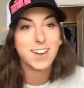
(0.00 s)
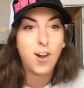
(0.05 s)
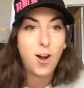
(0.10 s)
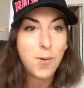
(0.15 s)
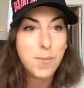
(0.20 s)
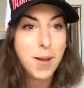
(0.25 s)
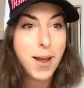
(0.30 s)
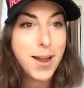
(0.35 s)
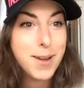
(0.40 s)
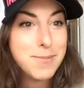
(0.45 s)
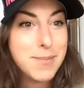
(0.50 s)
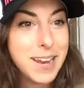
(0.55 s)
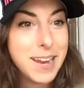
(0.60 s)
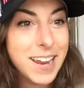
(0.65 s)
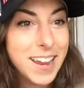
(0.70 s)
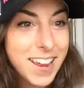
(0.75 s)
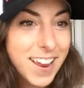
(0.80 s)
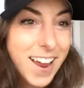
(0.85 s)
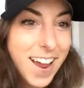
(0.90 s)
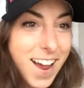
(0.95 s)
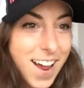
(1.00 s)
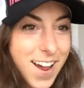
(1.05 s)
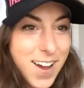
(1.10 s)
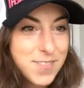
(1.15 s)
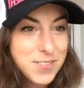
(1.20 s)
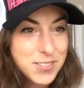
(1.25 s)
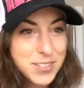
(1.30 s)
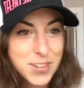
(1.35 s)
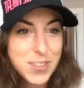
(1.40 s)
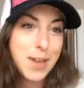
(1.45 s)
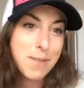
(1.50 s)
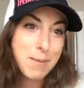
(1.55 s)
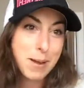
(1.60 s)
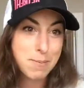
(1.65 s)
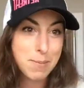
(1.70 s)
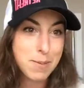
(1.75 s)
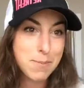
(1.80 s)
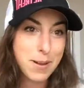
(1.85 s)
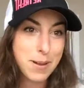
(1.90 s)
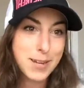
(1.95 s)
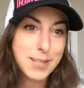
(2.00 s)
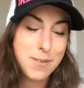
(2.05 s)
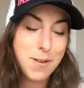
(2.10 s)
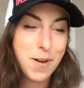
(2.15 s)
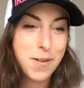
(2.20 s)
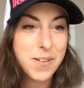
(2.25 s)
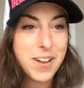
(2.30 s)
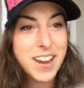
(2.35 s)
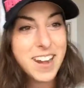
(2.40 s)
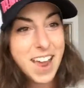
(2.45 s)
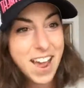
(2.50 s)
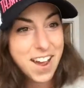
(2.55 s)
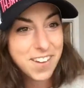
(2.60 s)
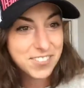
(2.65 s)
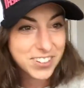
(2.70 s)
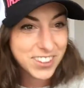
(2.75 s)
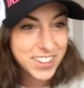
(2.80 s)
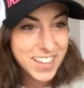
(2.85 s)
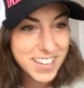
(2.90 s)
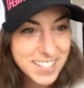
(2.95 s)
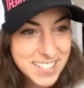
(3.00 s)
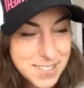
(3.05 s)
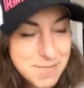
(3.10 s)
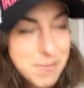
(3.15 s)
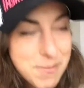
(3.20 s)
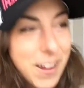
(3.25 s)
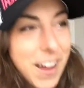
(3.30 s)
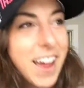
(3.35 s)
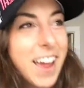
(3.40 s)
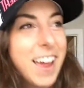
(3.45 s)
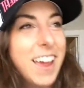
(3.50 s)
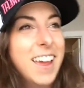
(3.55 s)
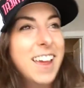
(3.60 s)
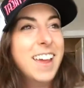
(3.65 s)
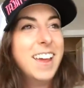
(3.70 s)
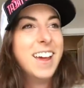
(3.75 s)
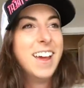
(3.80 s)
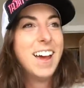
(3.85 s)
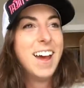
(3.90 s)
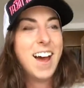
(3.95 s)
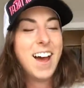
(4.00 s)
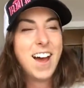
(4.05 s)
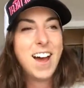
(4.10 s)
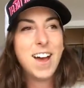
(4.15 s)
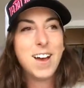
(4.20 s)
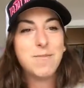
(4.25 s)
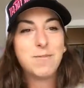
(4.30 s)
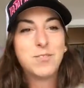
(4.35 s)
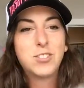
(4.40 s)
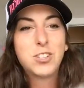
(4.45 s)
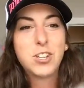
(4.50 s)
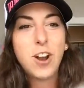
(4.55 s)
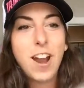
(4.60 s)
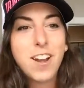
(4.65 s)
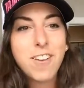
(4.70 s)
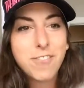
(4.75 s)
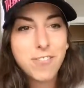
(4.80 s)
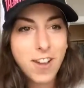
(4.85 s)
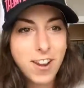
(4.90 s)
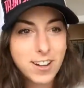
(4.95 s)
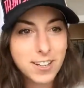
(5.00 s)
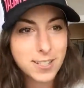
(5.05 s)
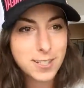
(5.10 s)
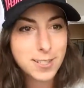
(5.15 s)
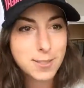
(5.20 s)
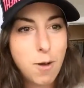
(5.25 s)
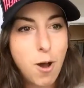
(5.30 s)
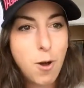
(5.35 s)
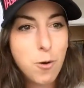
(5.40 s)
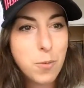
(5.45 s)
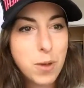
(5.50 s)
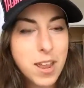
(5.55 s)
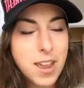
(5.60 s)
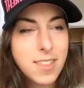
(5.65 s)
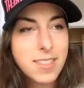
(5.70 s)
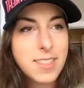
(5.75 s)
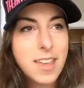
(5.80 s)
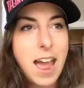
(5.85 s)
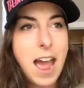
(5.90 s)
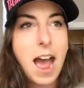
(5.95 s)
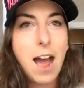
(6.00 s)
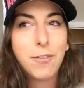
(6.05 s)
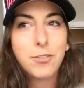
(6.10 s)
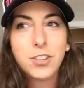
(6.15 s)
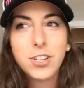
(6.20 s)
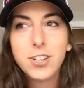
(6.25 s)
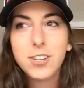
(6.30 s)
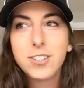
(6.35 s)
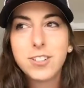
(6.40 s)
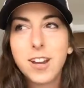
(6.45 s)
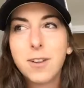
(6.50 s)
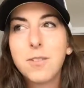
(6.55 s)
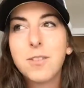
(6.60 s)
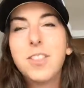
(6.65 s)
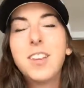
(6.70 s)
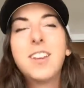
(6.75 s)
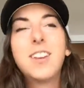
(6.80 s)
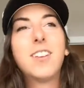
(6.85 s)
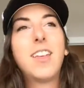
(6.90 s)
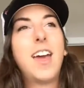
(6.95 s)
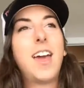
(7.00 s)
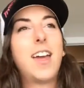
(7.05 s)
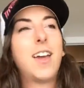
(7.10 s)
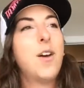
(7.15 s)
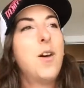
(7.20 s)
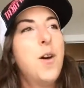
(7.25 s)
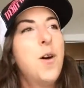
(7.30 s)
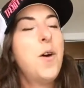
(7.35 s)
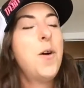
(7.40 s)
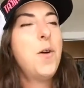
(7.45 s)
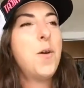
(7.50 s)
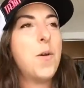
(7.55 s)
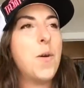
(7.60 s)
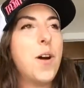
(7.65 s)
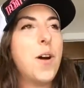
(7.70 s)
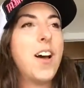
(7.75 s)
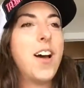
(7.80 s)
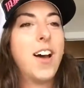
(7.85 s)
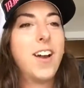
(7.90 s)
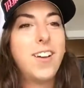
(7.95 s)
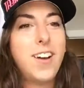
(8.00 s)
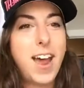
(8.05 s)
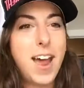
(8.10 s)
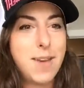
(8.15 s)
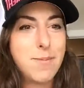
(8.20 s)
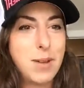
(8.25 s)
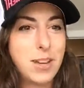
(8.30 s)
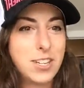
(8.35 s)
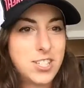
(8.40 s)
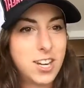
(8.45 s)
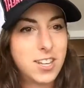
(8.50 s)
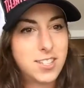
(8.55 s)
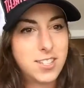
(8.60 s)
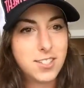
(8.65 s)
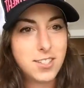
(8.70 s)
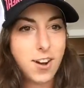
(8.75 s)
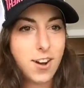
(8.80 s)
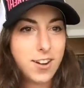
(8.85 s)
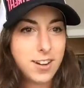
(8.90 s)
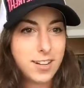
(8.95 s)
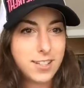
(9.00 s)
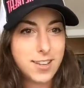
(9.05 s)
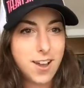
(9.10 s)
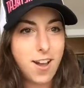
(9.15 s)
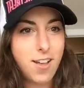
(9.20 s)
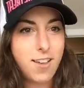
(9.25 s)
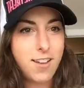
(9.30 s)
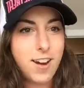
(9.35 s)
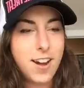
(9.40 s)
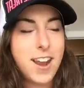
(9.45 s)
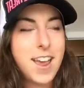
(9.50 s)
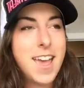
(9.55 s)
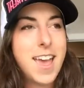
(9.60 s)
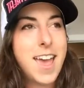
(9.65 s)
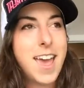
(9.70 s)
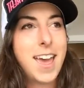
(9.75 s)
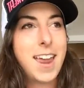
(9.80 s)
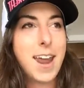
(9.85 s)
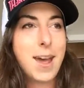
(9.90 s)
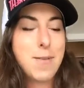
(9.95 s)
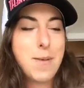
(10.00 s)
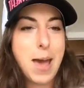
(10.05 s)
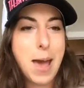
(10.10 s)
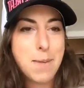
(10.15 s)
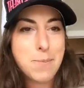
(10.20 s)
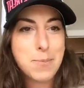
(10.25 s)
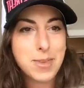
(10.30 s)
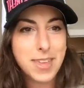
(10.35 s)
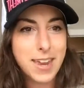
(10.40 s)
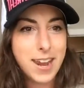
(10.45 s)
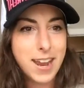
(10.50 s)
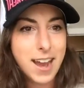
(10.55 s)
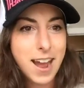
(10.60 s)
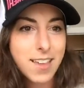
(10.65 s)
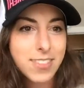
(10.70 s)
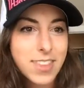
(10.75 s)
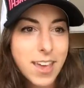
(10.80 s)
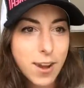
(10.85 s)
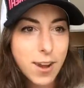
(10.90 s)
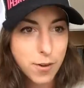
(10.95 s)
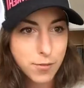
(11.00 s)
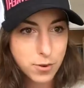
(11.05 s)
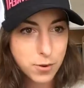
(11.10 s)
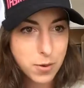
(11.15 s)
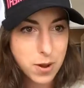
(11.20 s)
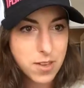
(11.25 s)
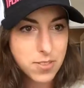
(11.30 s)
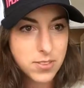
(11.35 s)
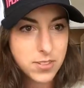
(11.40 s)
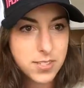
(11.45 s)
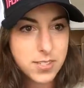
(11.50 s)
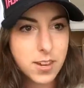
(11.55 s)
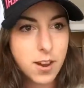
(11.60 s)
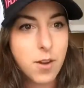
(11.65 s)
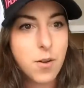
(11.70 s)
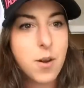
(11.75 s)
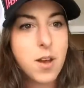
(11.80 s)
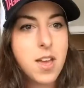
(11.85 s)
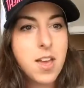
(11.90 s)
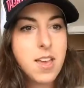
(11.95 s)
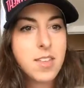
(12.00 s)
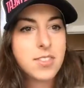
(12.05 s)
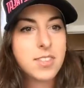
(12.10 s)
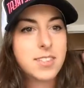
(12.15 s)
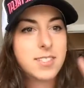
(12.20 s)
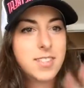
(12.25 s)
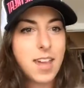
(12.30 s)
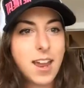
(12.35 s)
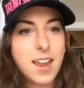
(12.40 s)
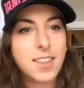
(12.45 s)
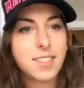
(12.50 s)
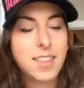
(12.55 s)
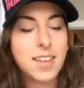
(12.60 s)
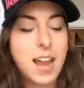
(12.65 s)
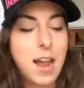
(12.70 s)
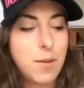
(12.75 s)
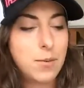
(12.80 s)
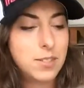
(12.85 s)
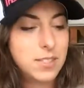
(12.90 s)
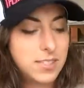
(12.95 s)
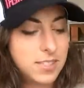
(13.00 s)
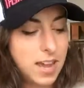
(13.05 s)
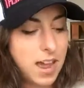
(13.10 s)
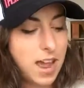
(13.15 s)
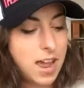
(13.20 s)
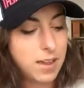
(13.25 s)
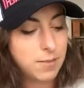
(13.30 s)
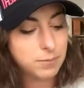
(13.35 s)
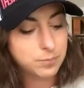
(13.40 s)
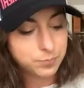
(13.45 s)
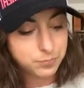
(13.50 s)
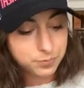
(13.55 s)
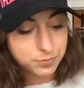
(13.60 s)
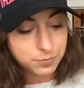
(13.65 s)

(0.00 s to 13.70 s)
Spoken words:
all behind me. So that might be my small win after this. But try to find a small win that after you're done with it, you're like, whew, all right, my chest is already taller, and I'm happy that I got that over with. So the second thing I would say